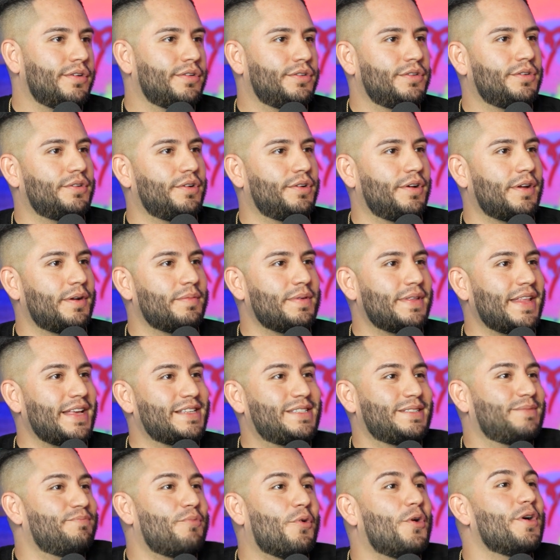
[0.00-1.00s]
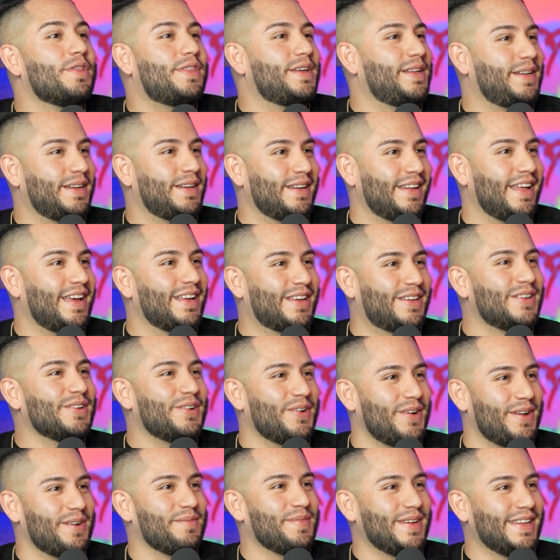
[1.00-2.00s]
You know what I mean? That's more than, like, you know
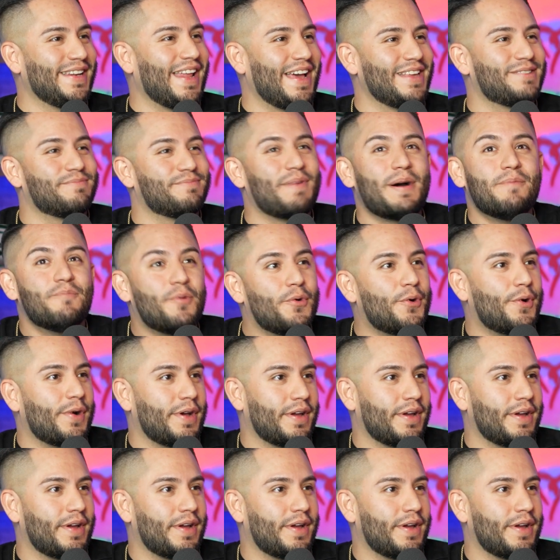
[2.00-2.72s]
what I mean? That's my boy.